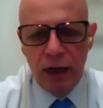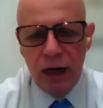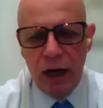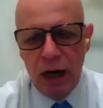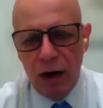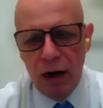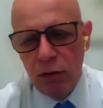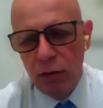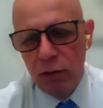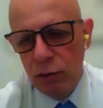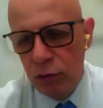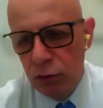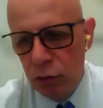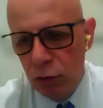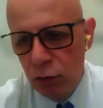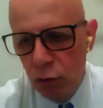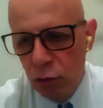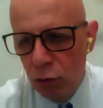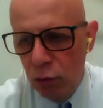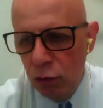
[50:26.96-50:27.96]
how
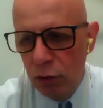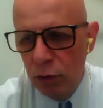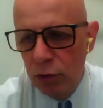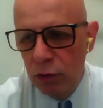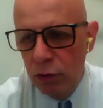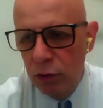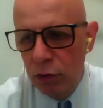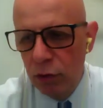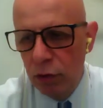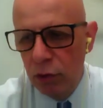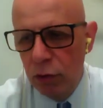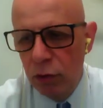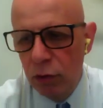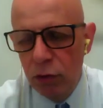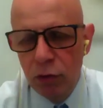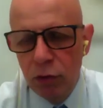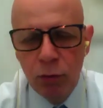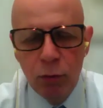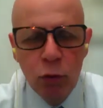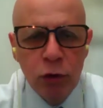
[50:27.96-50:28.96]
to
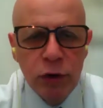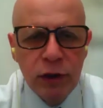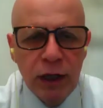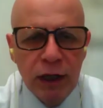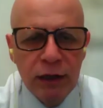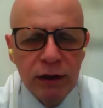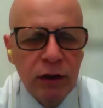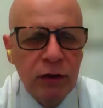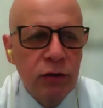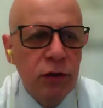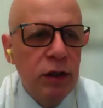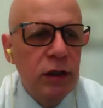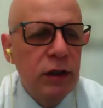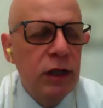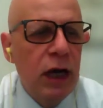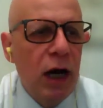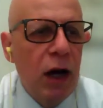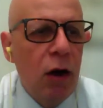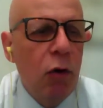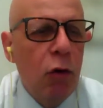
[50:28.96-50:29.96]
multilateral treaty,
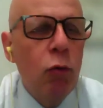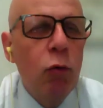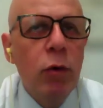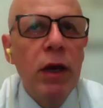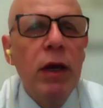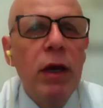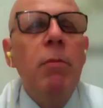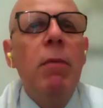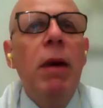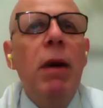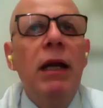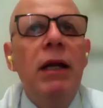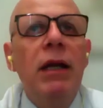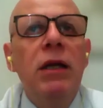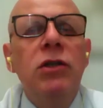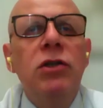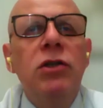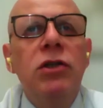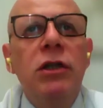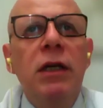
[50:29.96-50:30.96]
how we
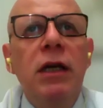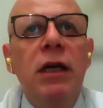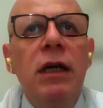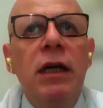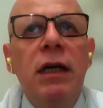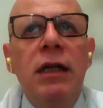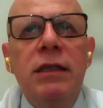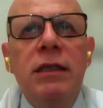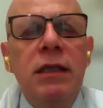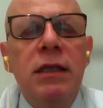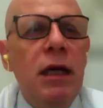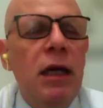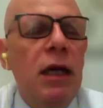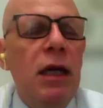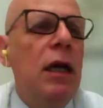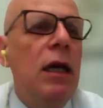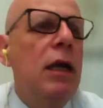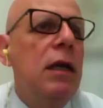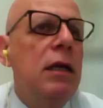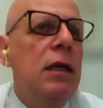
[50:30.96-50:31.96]
manage
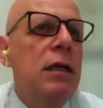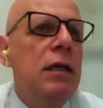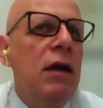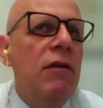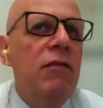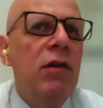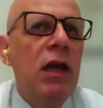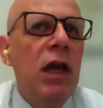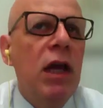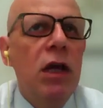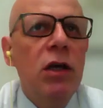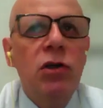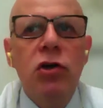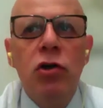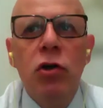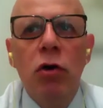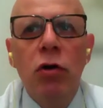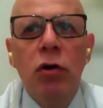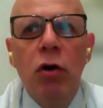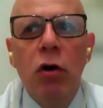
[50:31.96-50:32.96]
the
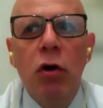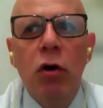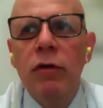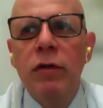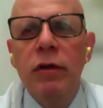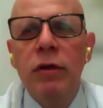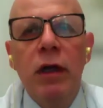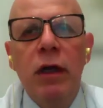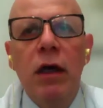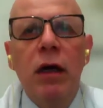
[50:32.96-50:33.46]
navigation on